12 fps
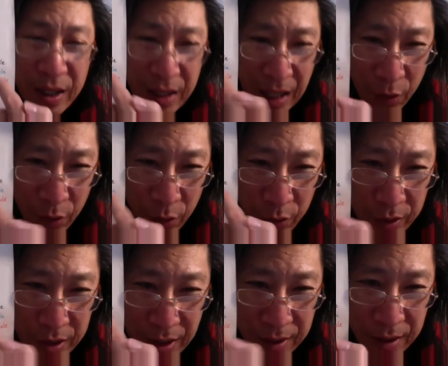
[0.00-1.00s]
how Earth
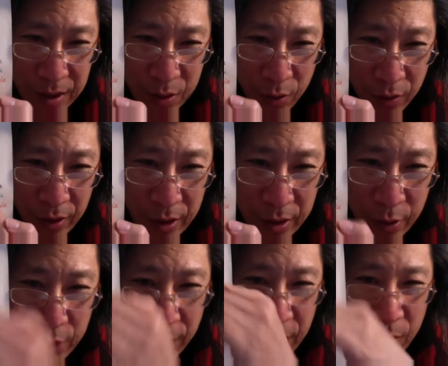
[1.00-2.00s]
has got this sort of
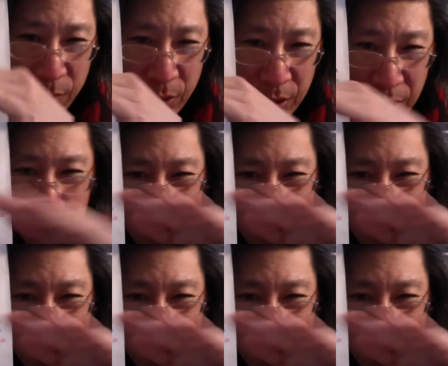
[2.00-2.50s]
lithosphere, and below it,